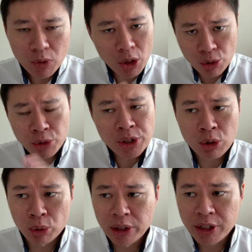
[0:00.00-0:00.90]
So this is a
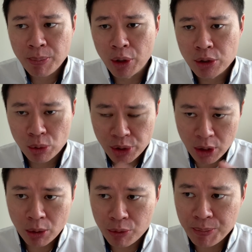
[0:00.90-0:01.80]
good learning point, so stay
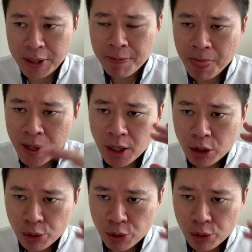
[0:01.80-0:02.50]
on with me. You